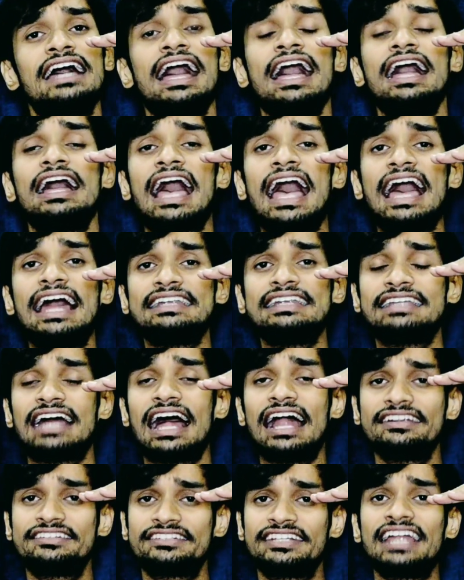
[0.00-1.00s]
and
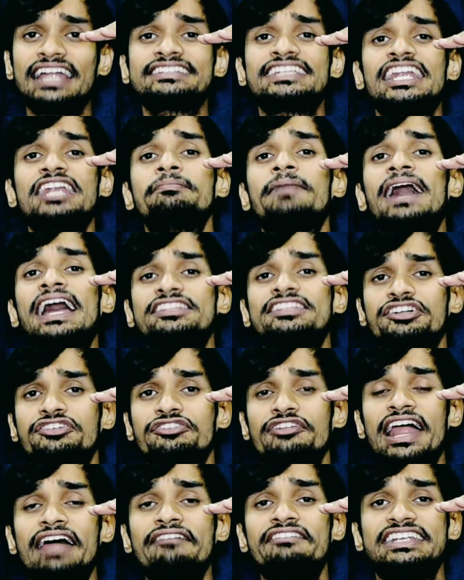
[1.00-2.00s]
attracted by the
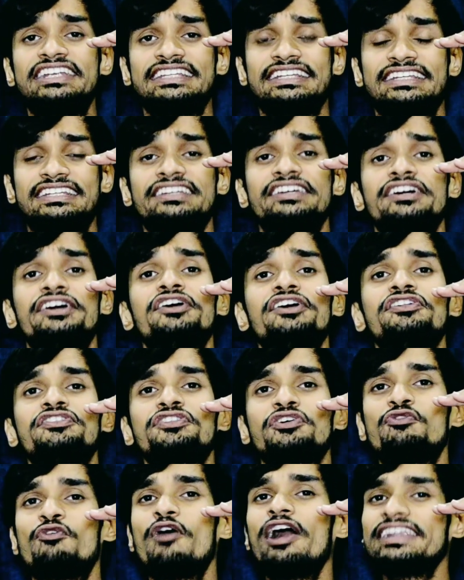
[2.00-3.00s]
gravity. So
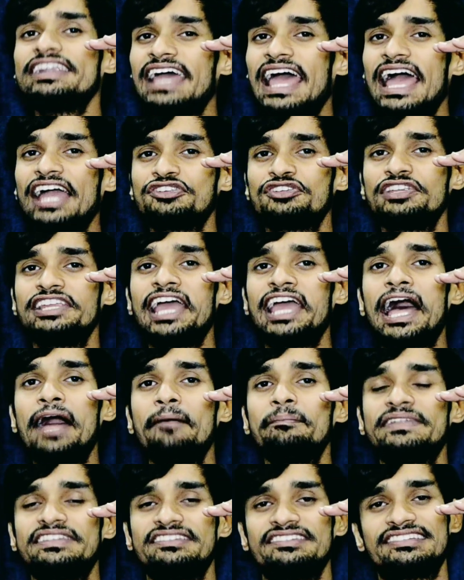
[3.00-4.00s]
what actually
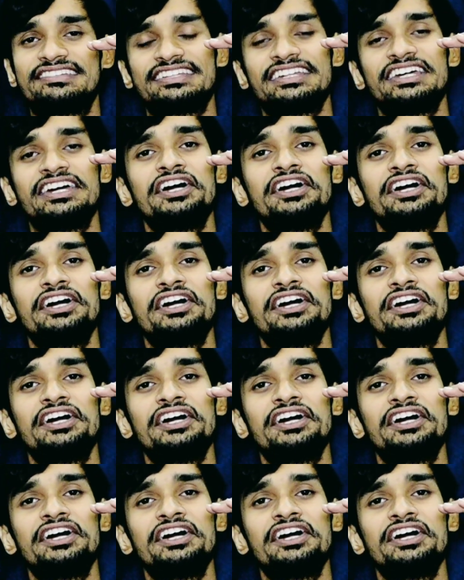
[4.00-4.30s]
happens?